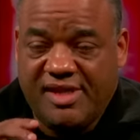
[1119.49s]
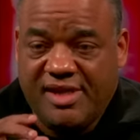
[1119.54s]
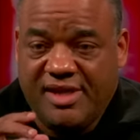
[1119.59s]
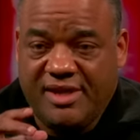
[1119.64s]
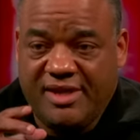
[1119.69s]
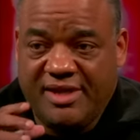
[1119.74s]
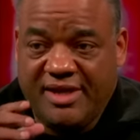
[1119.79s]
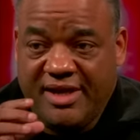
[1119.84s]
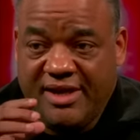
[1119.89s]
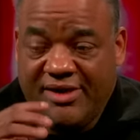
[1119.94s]

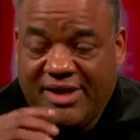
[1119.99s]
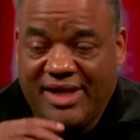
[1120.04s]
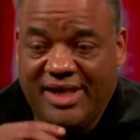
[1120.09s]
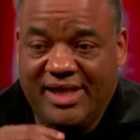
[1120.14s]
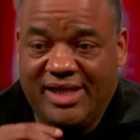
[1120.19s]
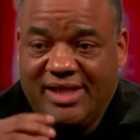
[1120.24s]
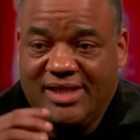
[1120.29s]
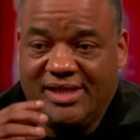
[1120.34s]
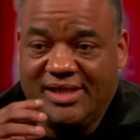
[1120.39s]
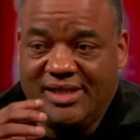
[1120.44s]
there
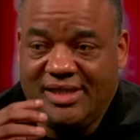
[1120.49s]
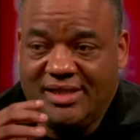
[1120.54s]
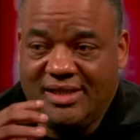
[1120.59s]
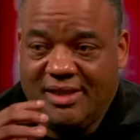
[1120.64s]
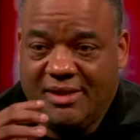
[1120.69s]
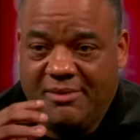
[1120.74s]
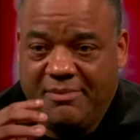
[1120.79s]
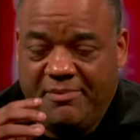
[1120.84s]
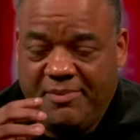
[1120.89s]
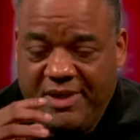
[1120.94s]
is
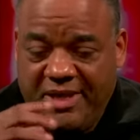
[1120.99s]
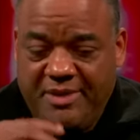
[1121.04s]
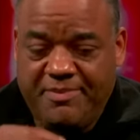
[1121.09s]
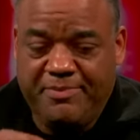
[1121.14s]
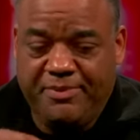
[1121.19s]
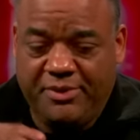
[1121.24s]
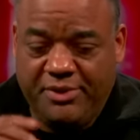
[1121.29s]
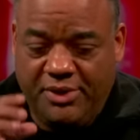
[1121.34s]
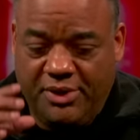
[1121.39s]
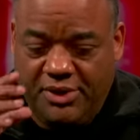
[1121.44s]

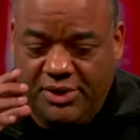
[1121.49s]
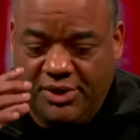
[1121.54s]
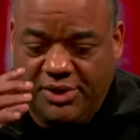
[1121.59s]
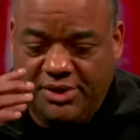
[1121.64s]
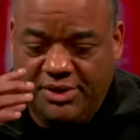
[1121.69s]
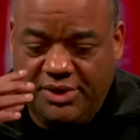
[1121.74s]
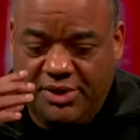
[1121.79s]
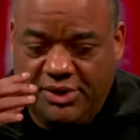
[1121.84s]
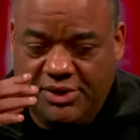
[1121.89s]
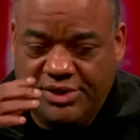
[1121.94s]
people
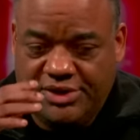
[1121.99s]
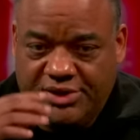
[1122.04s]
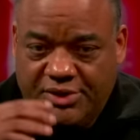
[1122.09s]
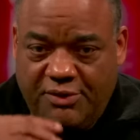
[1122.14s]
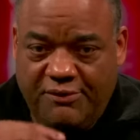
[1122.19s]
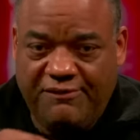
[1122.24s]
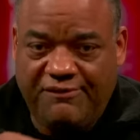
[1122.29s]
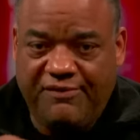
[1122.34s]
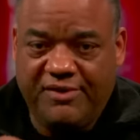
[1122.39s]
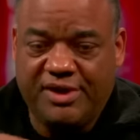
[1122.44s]
are
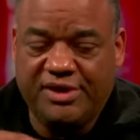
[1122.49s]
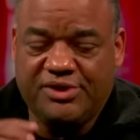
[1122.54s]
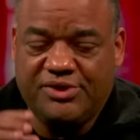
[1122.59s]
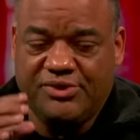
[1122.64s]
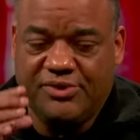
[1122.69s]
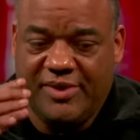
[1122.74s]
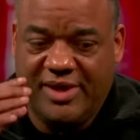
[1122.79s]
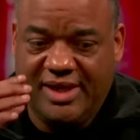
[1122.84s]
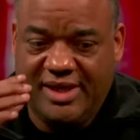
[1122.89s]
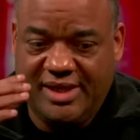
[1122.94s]
so
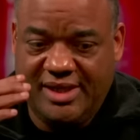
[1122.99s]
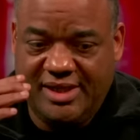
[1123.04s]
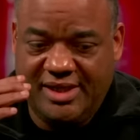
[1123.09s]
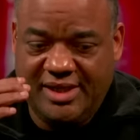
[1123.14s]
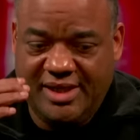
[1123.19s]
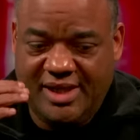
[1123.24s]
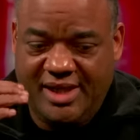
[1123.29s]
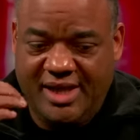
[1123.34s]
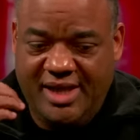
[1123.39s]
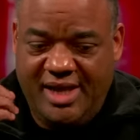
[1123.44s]
frustrated
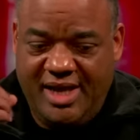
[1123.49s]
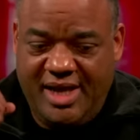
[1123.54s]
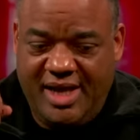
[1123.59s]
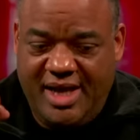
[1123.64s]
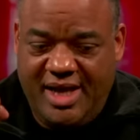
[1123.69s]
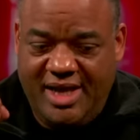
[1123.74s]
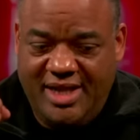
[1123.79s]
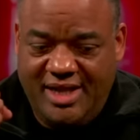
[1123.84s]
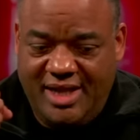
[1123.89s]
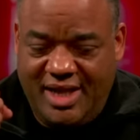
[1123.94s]

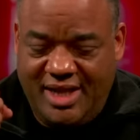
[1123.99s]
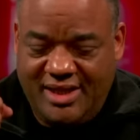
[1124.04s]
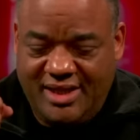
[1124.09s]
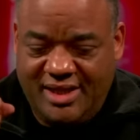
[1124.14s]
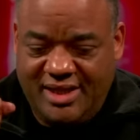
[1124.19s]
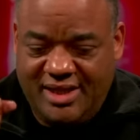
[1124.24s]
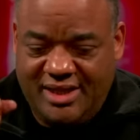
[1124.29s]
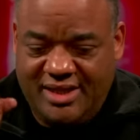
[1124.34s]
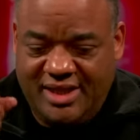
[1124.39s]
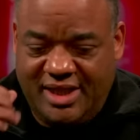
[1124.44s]

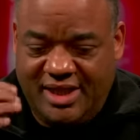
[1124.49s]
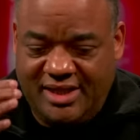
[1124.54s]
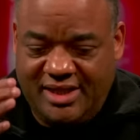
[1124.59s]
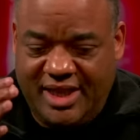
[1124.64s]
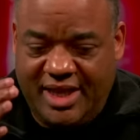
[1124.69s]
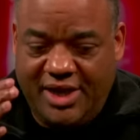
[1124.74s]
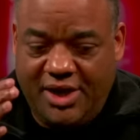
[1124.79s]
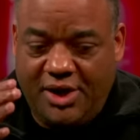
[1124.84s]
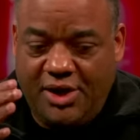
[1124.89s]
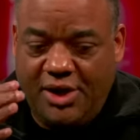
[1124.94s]
and
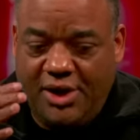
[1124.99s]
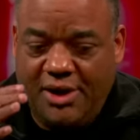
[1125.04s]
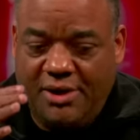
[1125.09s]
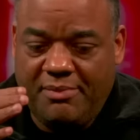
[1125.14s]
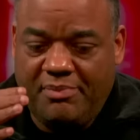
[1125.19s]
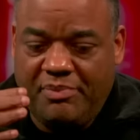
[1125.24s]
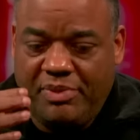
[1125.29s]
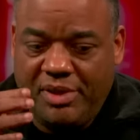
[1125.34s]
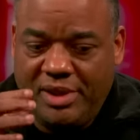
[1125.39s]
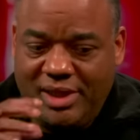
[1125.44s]
they are
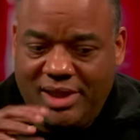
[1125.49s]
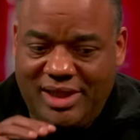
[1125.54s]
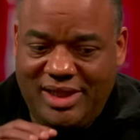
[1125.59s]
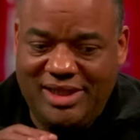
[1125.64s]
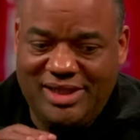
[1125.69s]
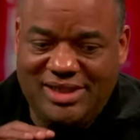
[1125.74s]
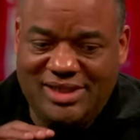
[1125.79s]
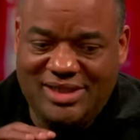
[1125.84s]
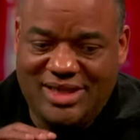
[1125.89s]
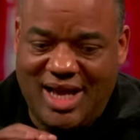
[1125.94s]

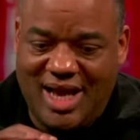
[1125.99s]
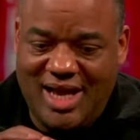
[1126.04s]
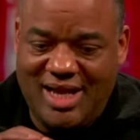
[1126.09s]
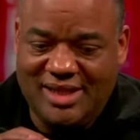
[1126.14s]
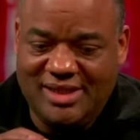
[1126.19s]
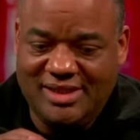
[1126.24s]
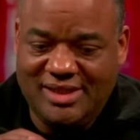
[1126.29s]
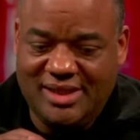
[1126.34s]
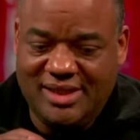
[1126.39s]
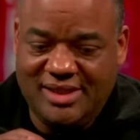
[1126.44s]

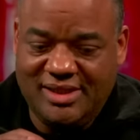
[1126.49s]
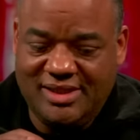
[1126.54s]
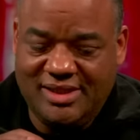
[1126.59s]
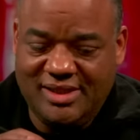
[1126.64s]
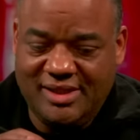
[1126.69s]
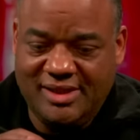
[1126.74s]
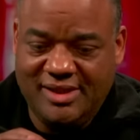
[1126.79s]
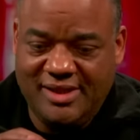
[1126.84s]
politicizing